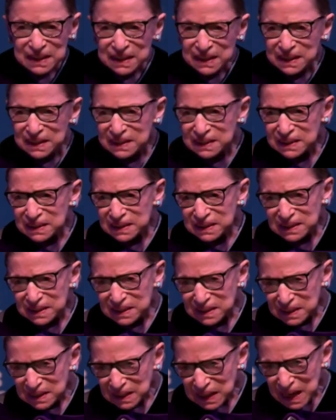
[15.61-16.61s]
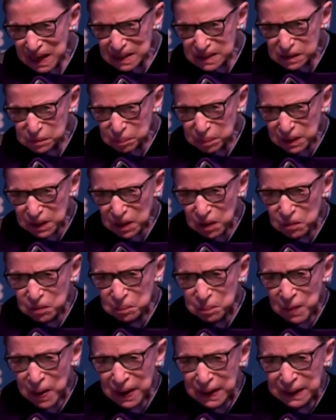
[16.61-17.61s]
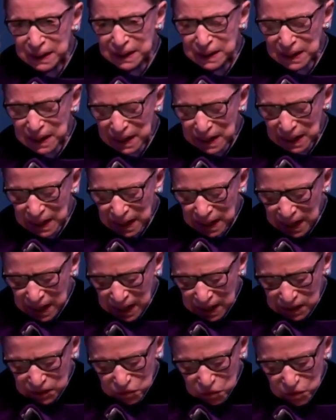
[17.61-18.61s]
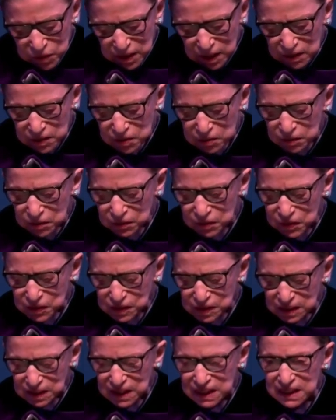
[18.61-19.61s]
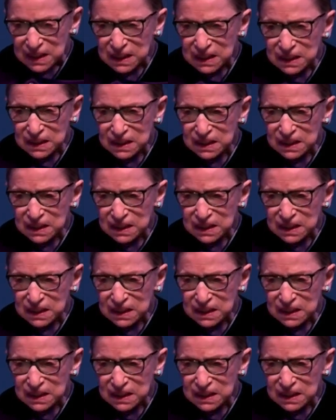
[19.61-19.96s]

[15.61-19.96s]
in the class below mine at Cornell University,